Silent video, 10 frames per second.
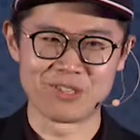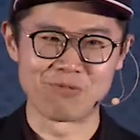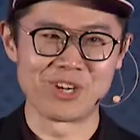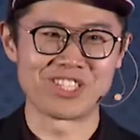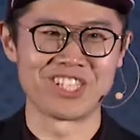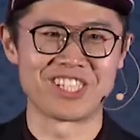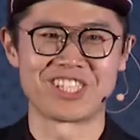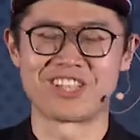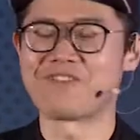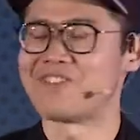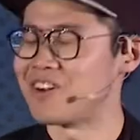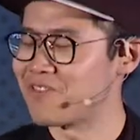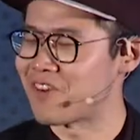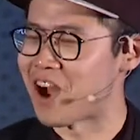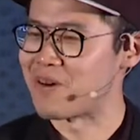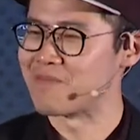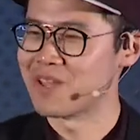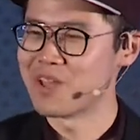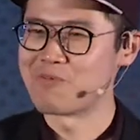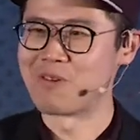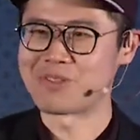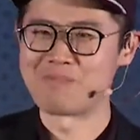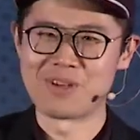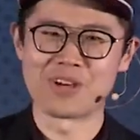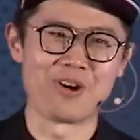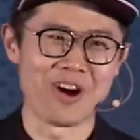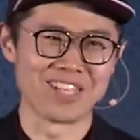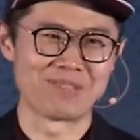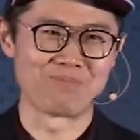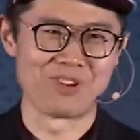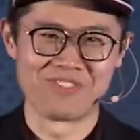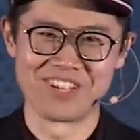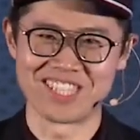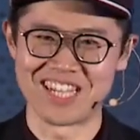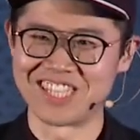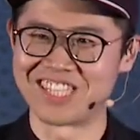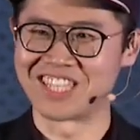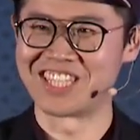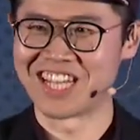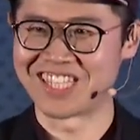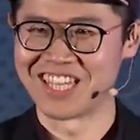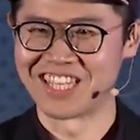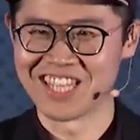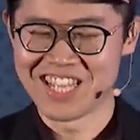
which is different from what Miko has previously suggested.